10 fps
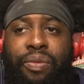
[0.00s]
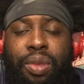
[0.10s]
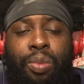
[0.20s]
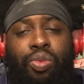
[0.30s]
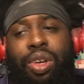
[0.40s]
of
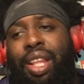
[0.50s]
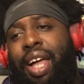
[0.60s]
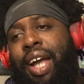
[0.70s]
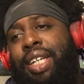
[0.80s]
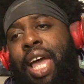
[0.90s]
them
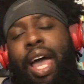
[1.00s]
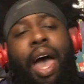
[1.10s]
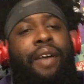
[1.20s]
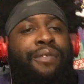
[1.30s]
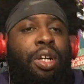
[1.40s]
realized
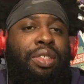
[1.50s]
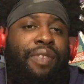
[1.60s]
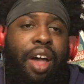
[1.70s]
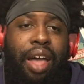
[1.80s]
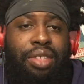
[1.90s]
i first
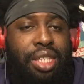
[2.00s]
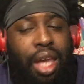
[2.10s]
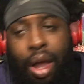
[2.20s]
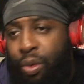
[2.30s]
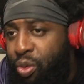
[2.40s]
of all have to
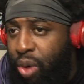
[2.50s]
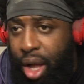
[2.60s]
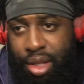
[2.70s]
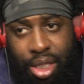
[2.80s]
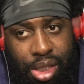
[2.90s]
say I,
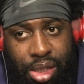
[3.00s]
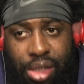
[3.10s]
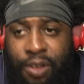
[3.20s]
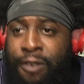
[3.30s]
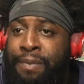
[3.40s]
I this
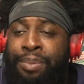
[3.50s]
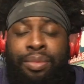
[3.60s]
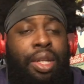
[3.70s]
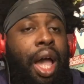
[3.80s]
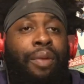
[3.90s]
is
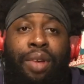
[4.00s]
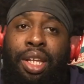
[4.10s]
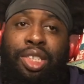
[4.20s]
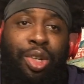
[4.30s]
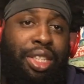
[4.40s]
i
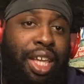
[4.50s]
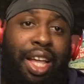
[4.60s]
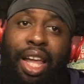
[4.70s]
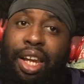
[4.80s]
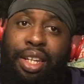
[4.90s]
really enjoyed the
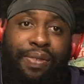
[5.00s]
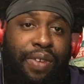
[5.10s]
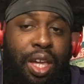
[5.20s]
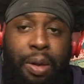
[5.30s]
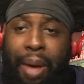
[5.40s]
hell out of this
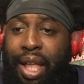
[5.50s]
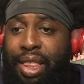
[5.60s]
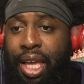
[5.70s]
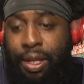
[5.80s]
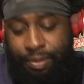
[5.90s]
film i
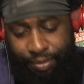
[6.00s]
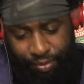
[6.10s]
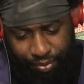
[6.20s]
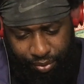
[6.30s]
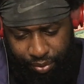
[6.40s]
think
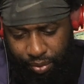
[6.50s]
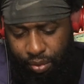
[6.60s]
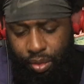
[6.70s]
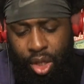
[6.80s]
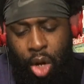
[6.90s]

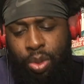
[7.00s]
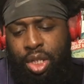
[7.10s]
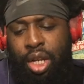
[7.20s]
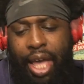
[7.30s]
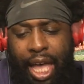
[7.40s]
there were
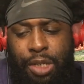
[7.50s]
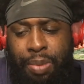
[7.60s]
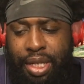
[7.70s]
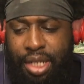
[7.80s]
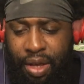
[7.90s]
some
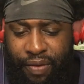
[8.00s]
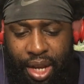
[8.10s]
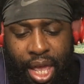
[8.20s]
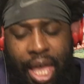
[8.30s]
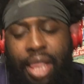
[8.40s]
aspects of
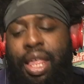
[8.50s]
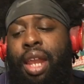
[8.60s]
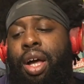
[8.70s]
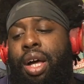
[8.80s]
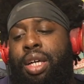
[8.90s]
it
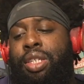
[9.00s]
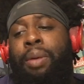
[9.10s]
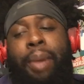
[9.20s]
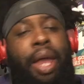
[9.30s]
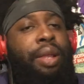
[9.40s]
that uh,
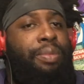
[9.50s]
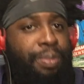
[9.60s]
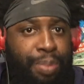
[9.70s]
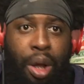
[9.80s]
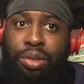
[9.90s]
somebody
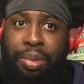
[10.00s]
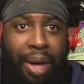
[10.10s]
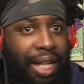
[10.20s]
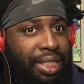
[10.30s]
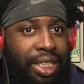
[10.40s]
brought to
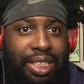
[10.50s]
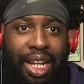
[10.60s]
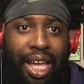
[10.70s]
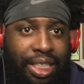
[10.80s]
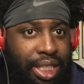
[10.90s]
my attention
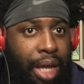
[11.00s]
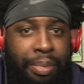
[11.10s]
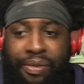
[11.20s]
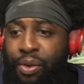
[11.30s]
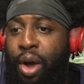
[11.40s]
last
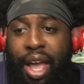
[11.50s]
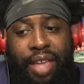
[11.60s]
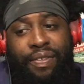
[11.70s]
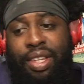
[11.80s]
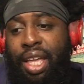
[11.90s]
night before I
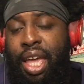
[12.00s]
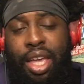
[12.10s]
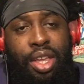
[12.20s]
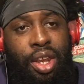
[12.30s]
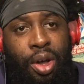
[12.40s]
even,
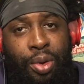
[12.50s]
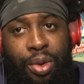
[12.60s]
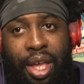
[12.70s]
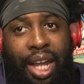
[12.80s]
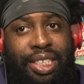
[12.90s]
you
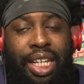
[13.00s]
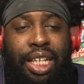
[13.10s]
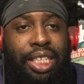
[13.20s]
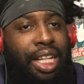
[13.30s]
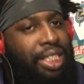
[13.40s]
know, got a
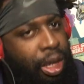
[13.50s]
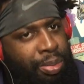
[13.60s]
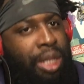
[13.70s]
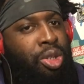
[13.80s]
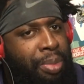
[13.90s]
chance because I was
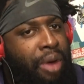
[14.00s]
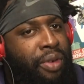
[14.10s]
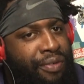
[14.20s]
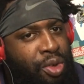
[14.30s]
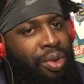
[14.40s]
about to do my
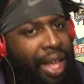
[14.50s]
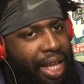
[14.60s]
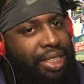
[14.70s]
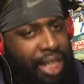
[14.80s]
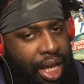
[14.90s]
review
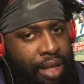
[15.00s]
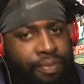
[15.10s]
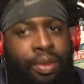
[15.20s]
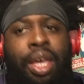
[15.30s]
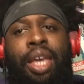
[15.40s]
last night.
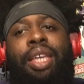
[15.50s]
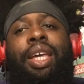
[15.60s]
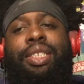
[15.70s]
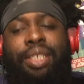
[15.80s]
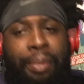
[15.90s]

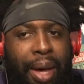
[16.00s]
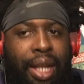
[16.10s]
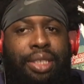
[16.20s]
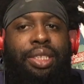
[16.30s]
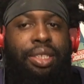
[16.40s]
Yeah,
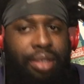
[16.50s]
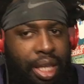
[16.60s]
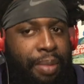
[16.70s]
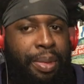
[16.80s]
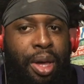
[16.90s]
somebody t-
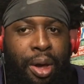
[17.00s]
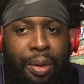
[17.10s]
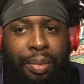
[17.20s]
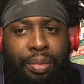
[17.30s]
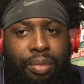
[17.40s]
hit me
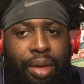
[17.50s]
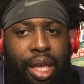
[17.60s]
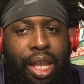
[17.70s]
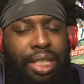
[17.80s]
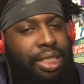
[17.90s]
up
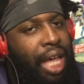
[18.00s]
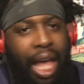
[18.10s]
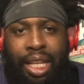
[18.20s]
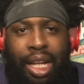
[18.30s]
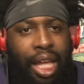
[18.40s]
and they said
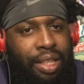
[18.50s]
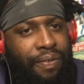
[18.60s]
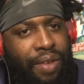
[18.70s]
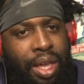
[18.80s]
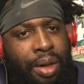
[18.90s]
I didn't like the
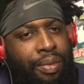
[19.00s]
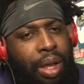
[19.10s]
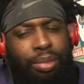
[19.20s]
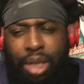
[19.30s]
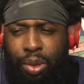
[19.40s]
film.
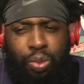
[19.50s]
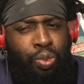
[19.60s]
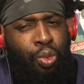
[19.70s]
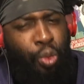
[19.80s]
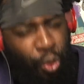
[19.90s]
I was like,
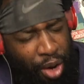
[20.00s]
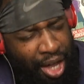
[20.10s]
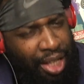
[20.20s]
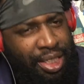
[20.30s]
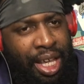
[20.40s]

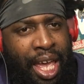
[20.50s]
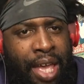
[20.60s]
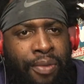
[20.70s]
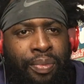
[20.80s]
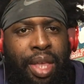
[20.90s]
what?
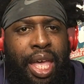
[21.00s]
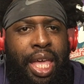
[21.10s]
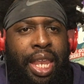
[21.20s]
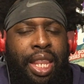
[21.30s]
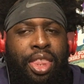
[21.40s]

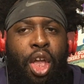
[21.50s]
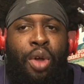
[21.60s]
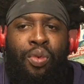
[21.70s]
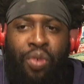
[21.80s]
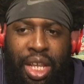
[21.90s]
And
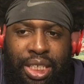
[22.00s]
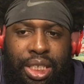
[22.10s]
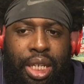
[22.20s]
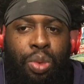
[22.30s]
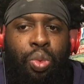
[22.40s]
their
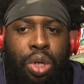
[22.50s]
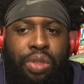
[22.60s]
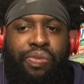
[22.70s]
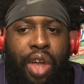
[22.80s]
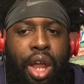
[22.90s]
reasoning
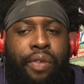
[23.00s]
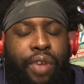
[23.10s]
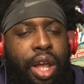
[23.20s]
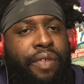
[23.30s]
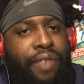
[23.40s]
was very,
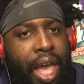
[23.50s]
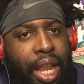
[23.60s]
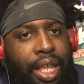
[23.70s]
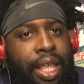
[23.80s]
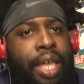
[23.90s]
very
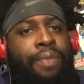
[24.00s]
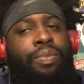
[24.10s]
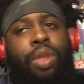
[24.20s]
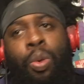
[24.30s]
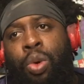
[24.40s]
valid.
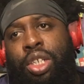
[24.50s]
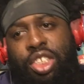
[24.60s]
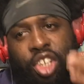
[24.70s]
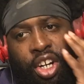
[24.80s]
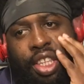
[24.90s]
There were
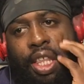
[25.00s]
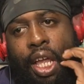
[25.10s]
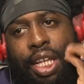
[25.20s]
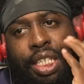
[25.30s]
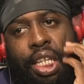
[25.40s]
certain
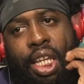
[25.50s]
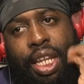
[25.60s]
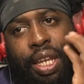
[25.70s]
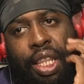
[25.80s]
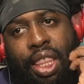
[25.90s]
things in
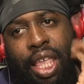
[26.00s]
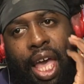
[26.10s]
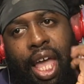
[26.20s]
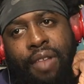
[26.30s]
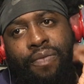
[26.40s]
it
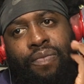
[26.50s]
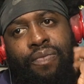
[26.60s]
that